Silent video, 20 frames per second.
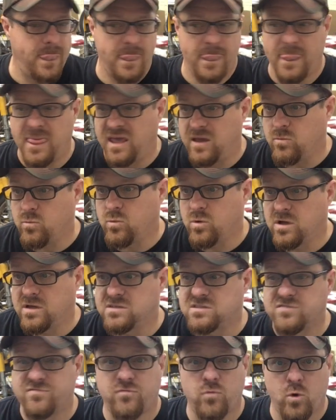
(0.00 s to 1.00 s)
It
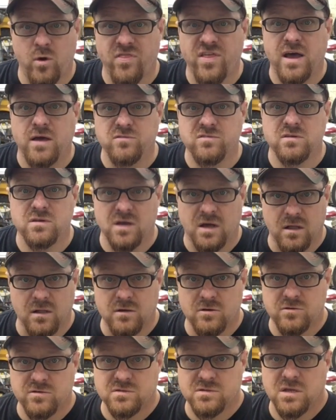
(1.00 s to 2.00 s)
was
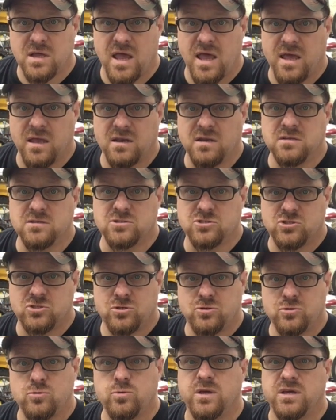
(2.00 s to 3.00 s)
$4,000, and it is
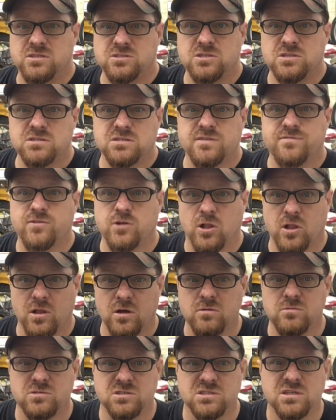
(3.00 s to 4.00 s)
2 inches of
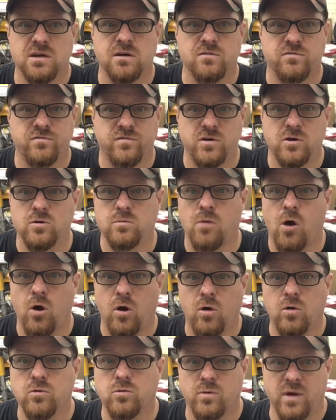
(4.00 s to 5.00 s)
closed cell foam
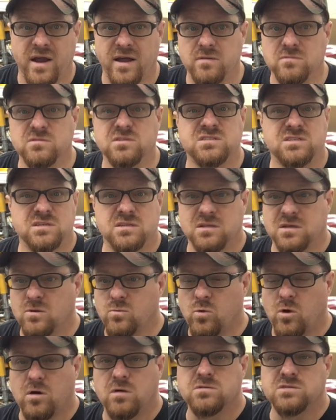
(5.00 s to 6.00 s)
all around, ceiling,
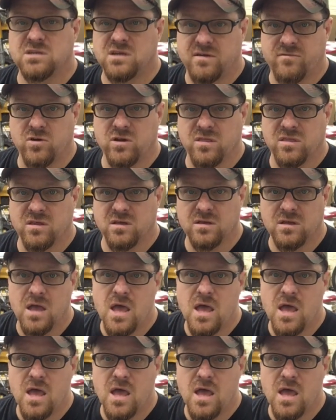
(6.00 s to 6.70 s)
walls, and everything.